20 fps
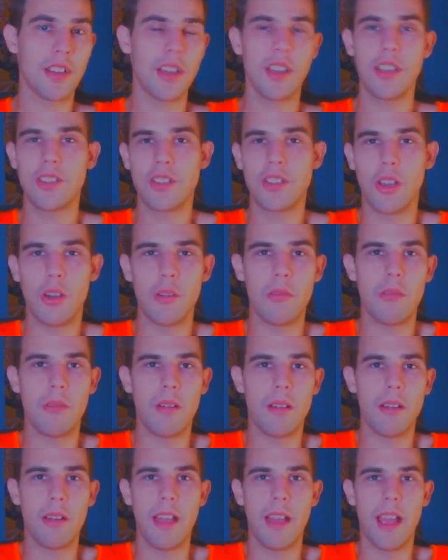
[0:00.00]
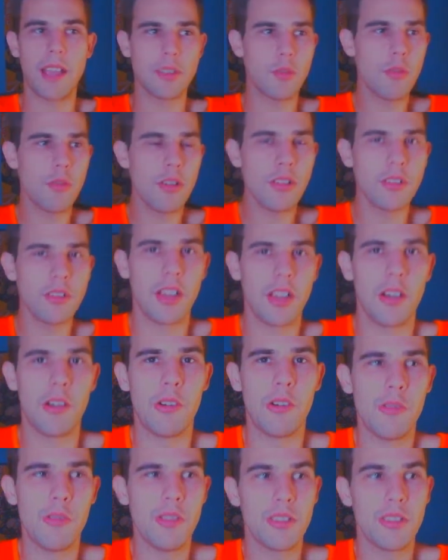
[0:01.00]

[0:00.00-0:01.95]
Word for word: So, as you all know,